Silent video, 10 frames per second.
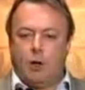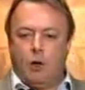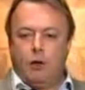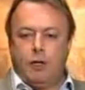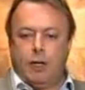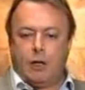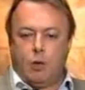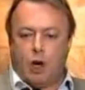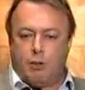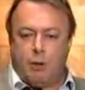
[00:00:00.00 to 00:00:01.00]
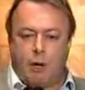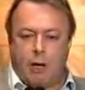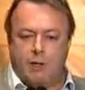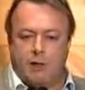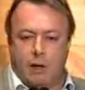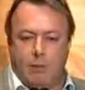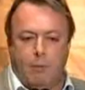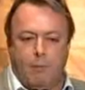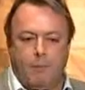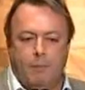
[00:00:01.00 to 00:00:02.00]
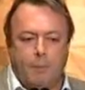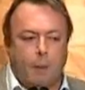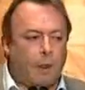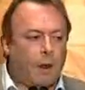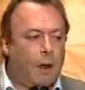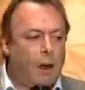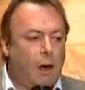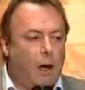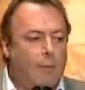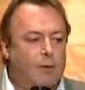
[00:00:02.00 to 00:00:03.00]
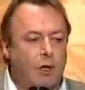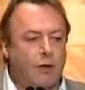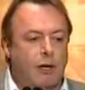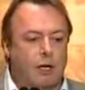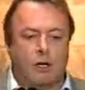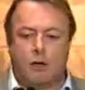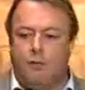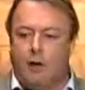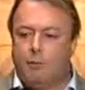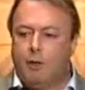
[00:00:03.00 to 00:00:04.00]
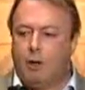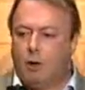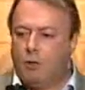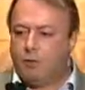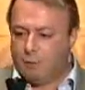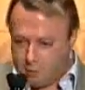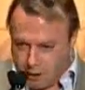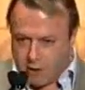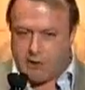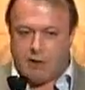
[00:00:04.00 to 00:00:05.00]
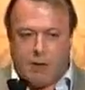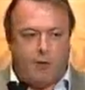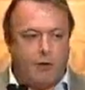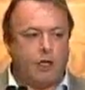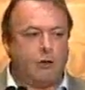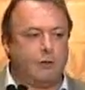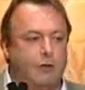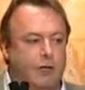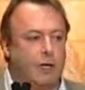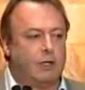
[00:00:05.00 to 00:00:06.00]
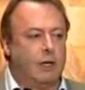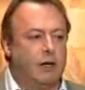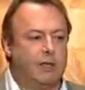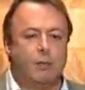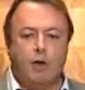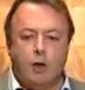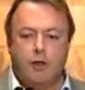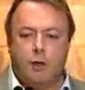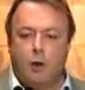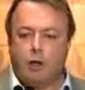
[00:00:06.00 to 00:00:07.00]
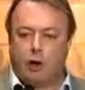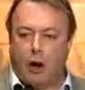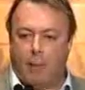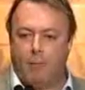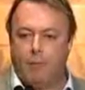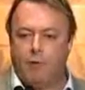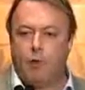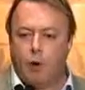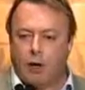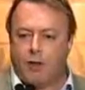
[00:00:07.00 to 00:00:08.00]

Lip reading: I am told that it can watch me while I sleep. I'm told that it can convict me of, here's the definition of totalitarianism, thought crime.